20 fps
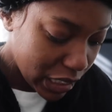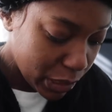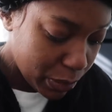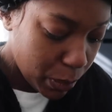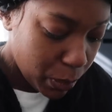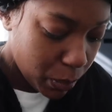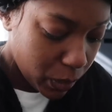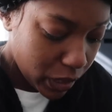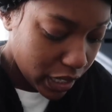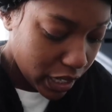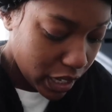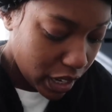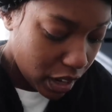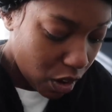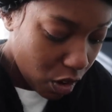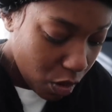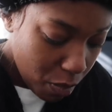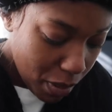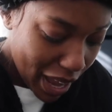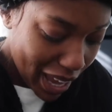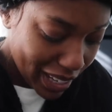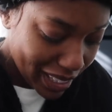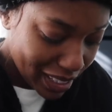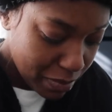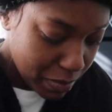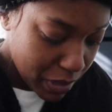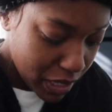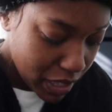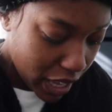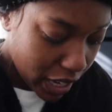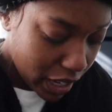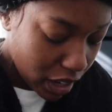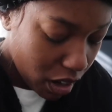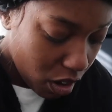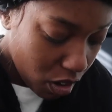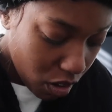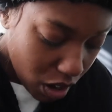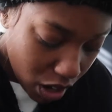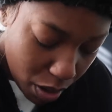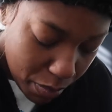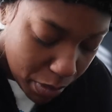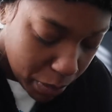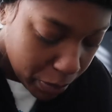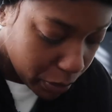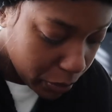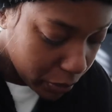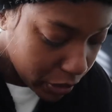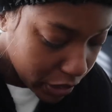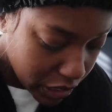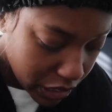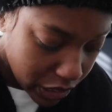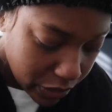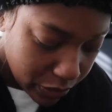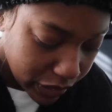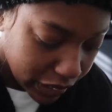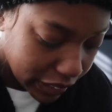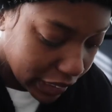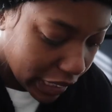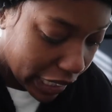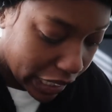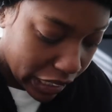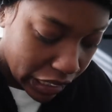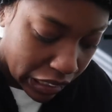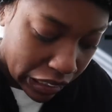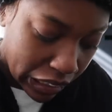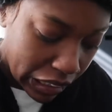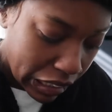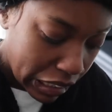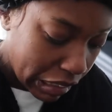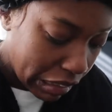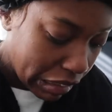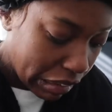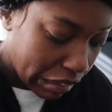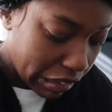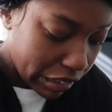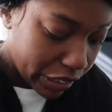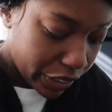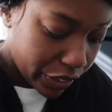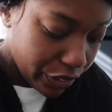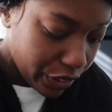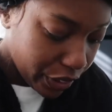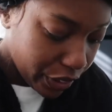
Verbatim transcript: people can go back and be like, oh, I remember when she was saying, you